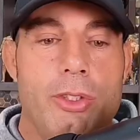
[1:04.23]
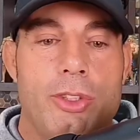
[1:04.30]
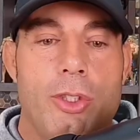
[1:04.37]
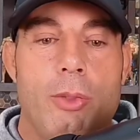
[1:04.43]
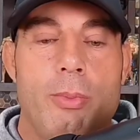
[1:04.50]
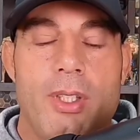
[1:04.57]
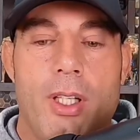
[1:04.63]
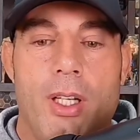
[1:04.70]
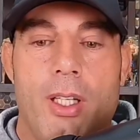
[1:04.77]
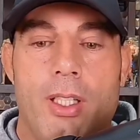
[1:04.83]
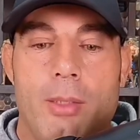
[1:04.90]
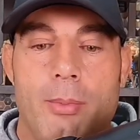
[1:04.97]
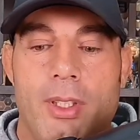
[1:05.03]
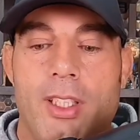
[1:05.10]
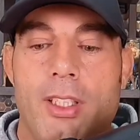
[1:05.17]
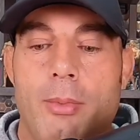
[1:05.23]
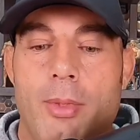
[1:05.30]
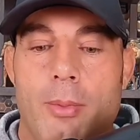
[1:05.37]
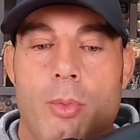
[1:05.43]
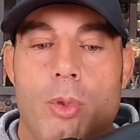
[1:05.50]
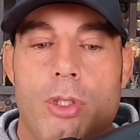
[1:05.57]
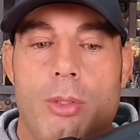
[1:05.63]
sold me on him a little
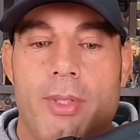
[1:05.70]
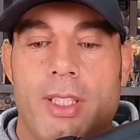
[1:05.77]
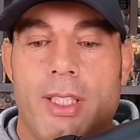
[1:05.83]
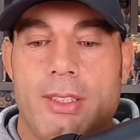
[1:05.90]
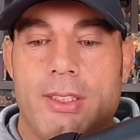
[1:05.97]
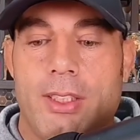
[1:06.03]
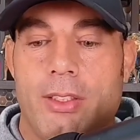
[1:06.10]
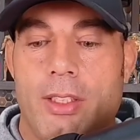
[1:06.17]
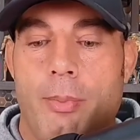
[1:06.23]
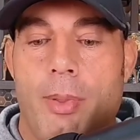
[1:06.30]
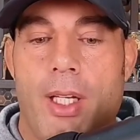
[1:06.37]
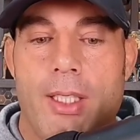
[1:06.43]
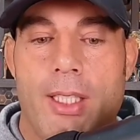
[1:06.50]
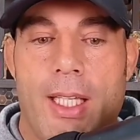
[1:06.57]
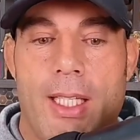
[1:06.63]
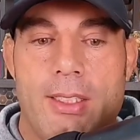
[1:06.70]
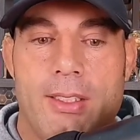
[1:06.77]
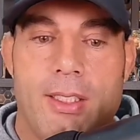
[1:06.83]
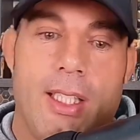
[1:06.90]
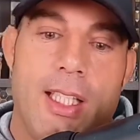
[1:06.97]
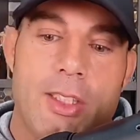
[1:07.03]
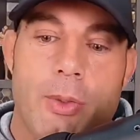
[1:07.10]
bit more because during the podcast,
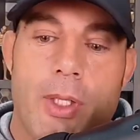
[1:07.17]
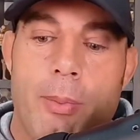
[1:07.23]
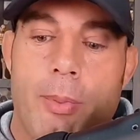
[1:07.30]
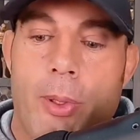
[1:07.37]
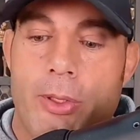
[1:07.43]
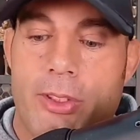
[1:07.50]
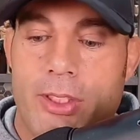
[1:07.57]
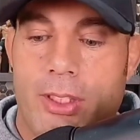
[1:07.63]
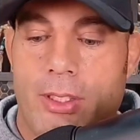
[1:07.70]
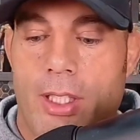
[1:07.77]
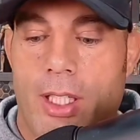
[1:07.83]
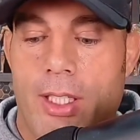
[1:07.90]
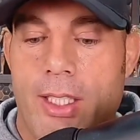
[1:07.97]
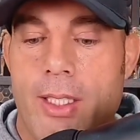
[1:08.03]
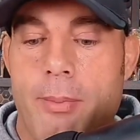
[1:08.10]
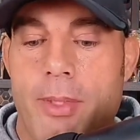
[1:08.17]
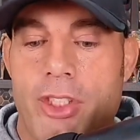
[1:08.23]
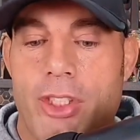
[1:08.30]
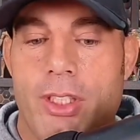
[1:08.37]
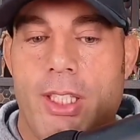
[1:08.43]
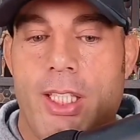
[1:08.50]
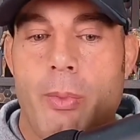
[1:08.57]
the last one I posted, he
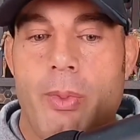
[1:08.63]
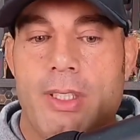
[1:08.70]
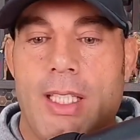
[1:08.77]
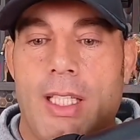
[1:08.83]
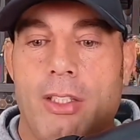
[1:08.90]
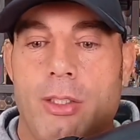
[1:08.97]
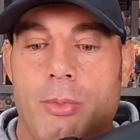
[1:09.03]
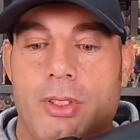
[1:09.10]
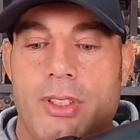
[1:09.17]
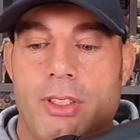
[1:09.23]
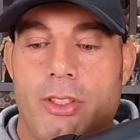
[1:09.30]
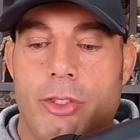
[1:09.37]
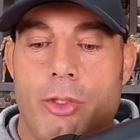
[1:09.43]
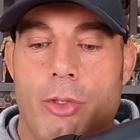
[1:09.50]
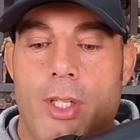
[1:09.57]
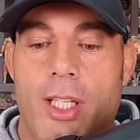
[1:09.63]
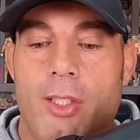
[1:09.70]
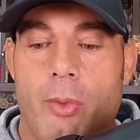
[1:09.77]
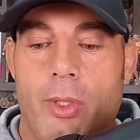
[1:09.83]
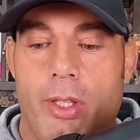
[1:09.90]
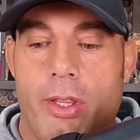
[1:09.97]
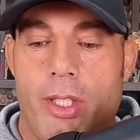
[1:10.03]
mentioned that he went down to Brazil and trained
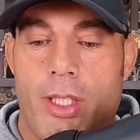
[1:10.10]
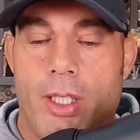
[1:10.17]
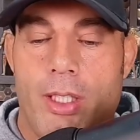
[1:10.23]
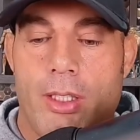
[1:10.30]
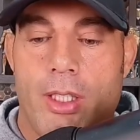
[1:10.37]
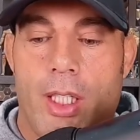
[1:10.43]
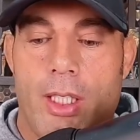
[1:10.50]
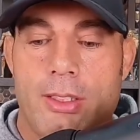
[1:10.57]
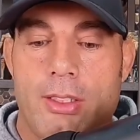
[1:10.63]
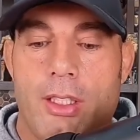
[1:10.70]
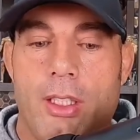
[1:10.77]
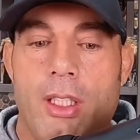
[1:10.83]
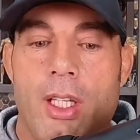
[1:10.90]
with Costa,